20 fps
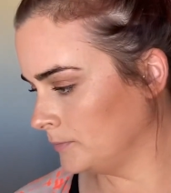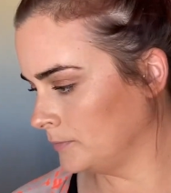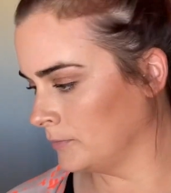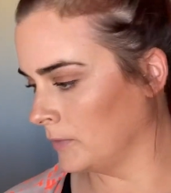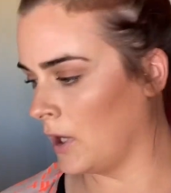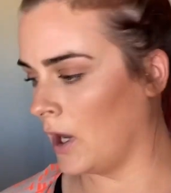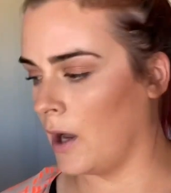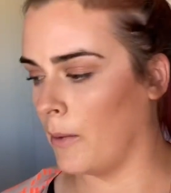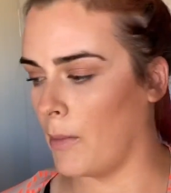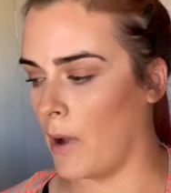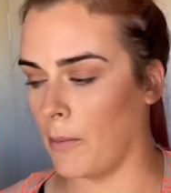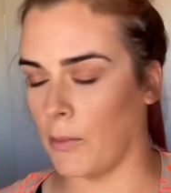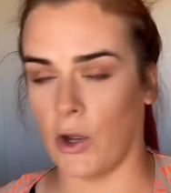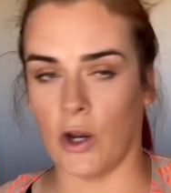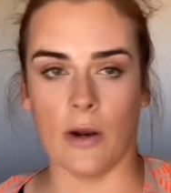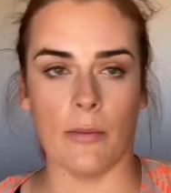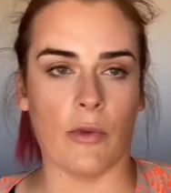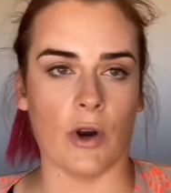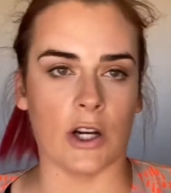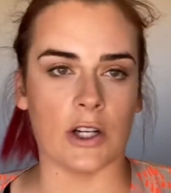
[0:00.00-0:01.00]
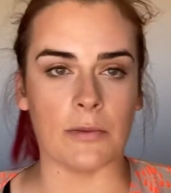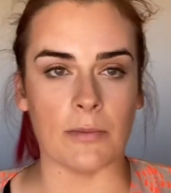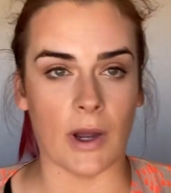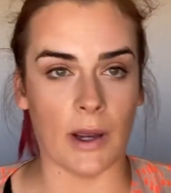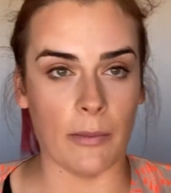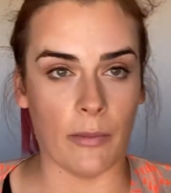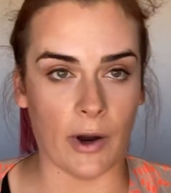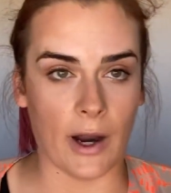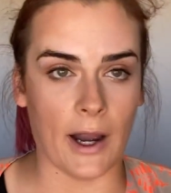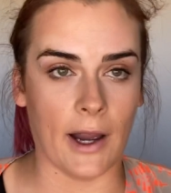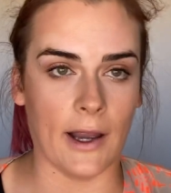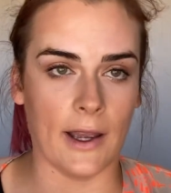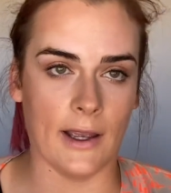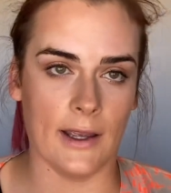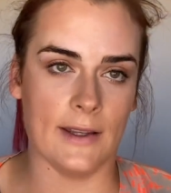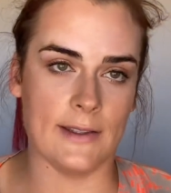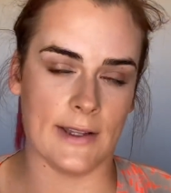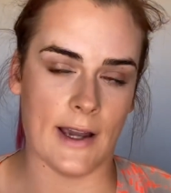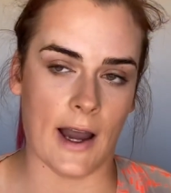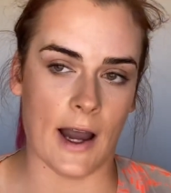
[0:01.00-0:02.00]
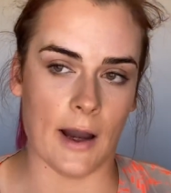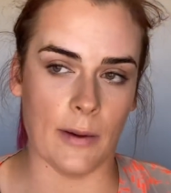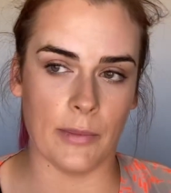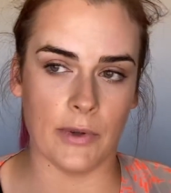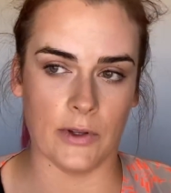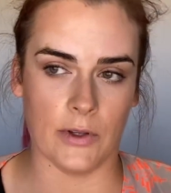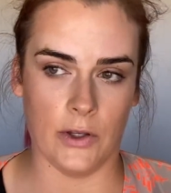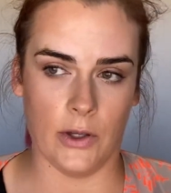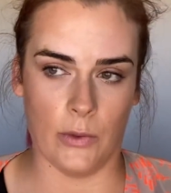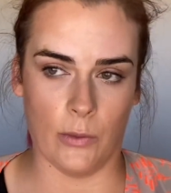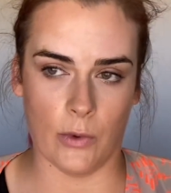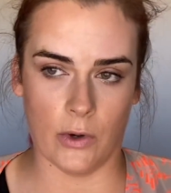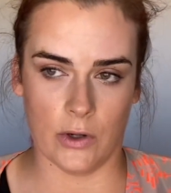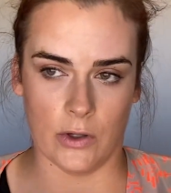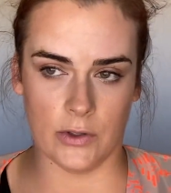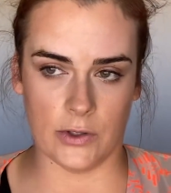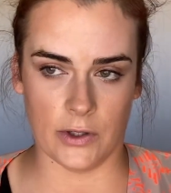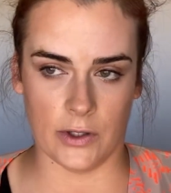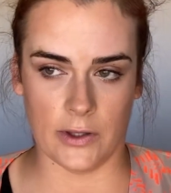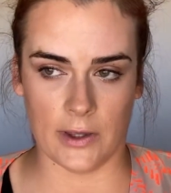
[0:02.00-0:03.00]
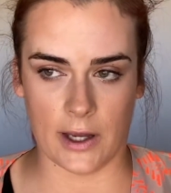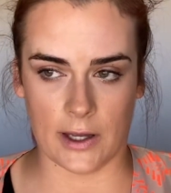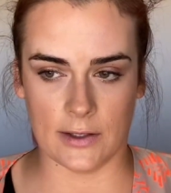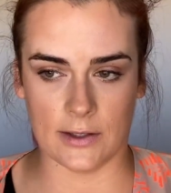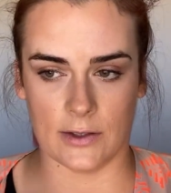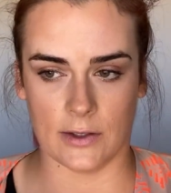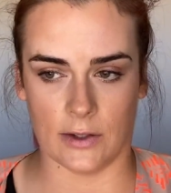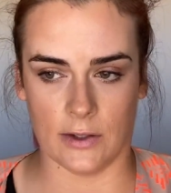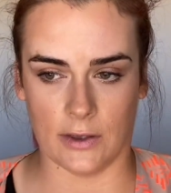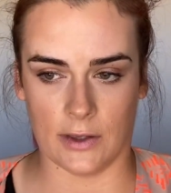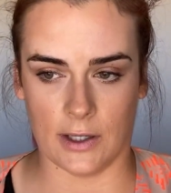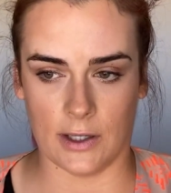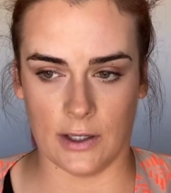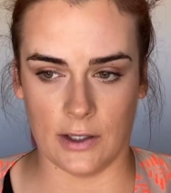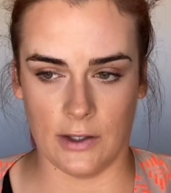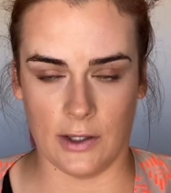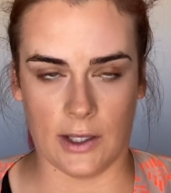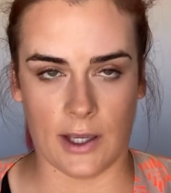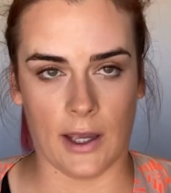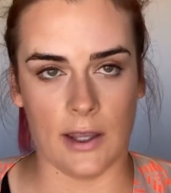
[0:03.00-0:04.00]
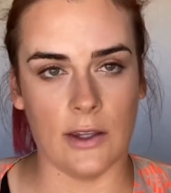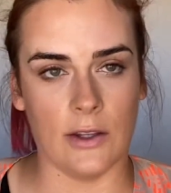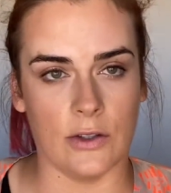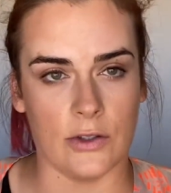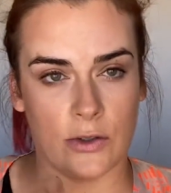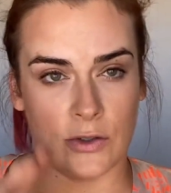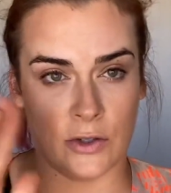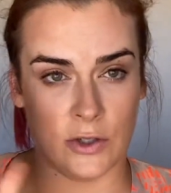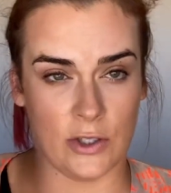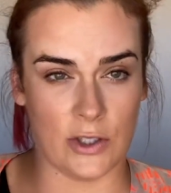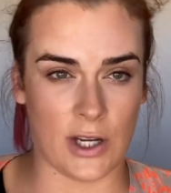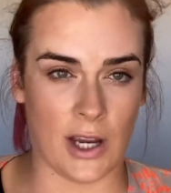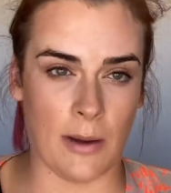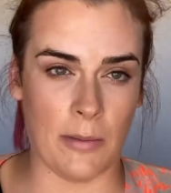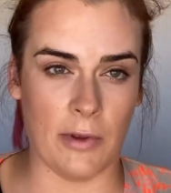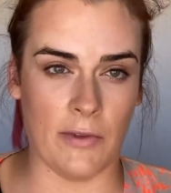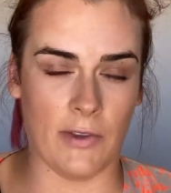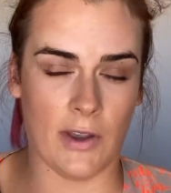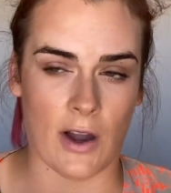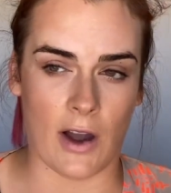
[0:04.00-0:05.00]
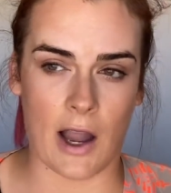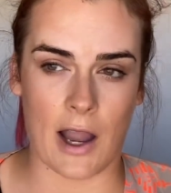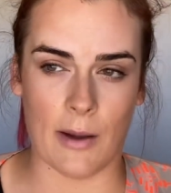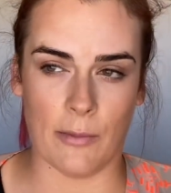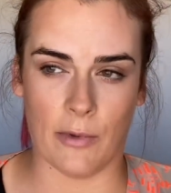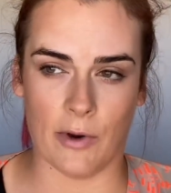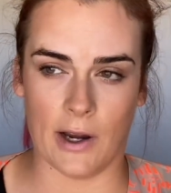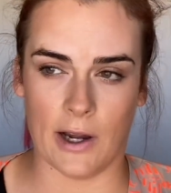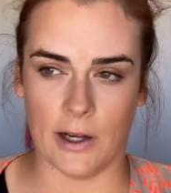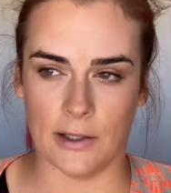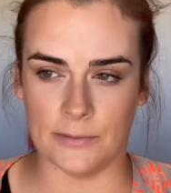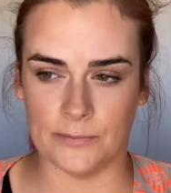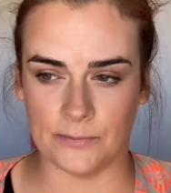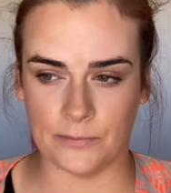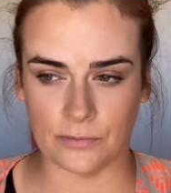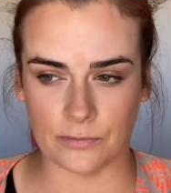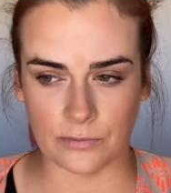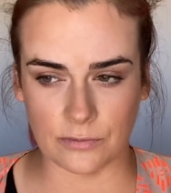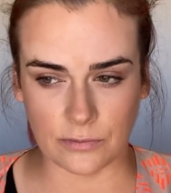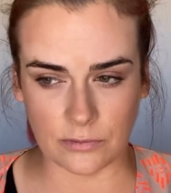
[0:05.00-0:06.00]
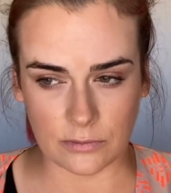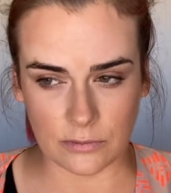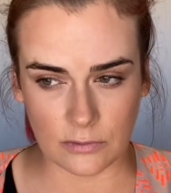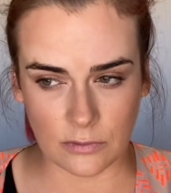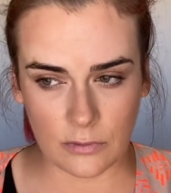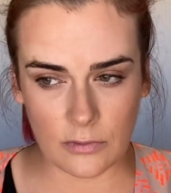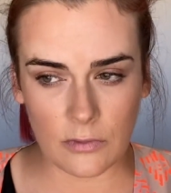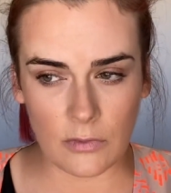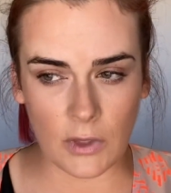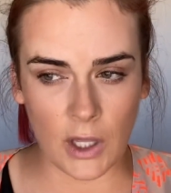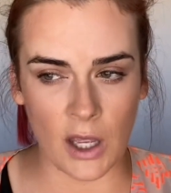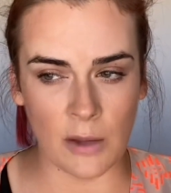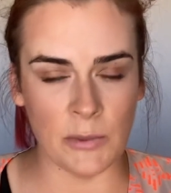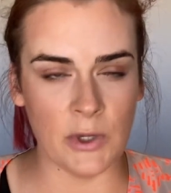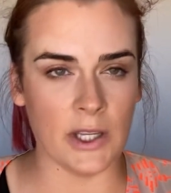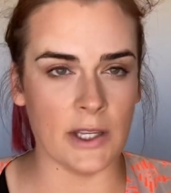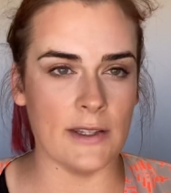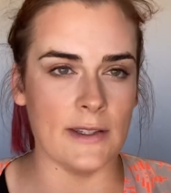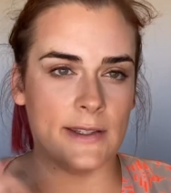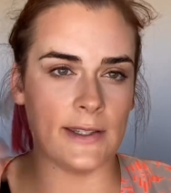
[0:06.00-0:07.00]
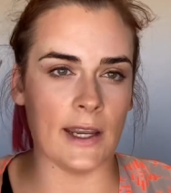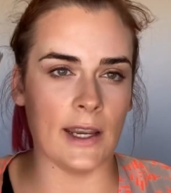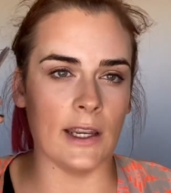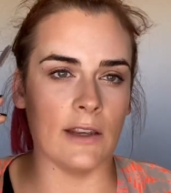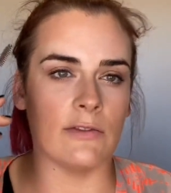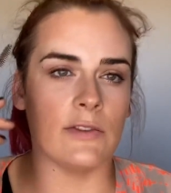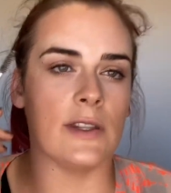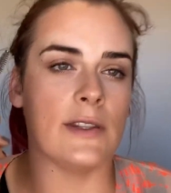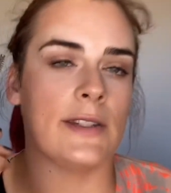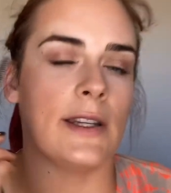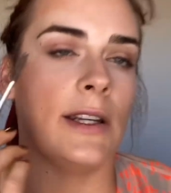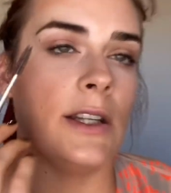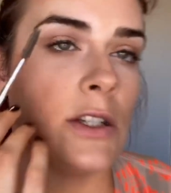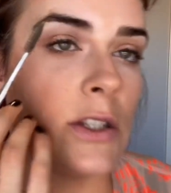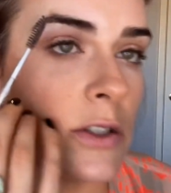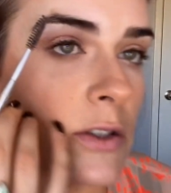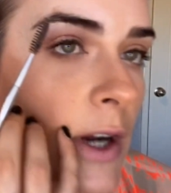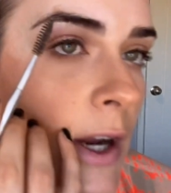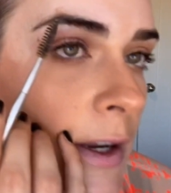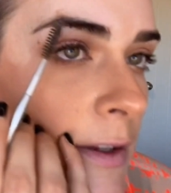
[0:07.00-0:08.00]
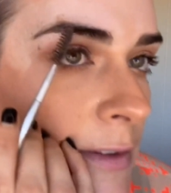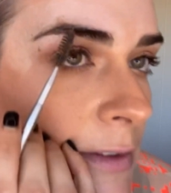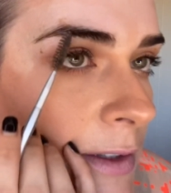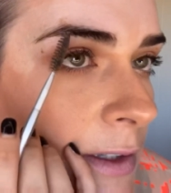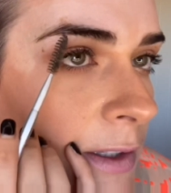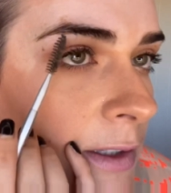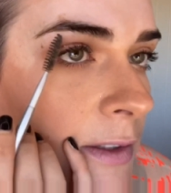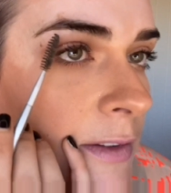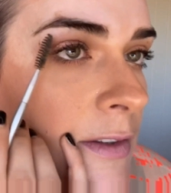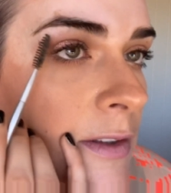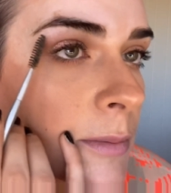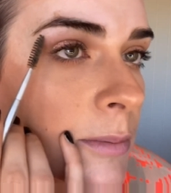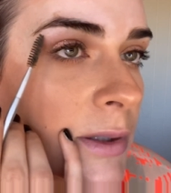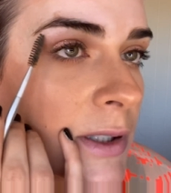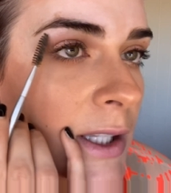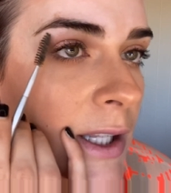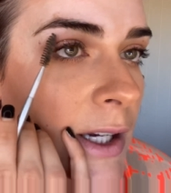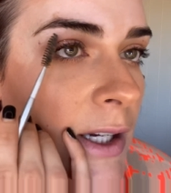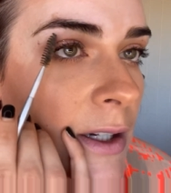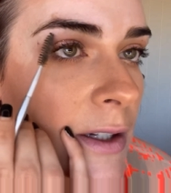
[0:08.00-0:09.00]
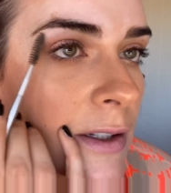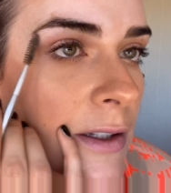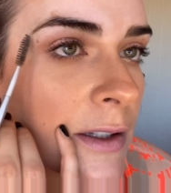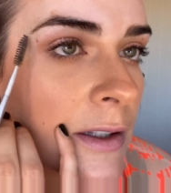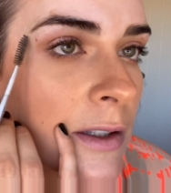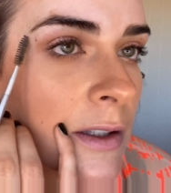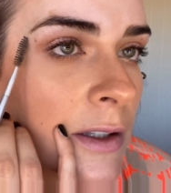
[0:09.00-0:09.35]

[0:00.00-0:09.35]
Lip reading: I'm going to brush my brow hairs up. You want to do that so that you get your true shape of your eyebrow. And you can see if there's any strays that you need to pluck.